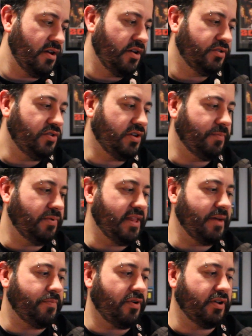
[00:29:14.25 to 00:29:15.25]
So you can play
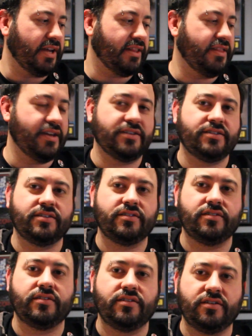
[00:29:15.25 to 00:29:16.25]
that part like this.
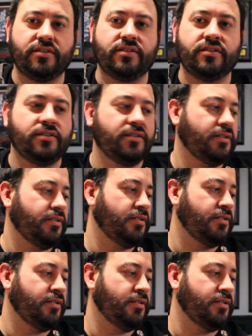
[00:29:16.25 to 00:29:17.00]
And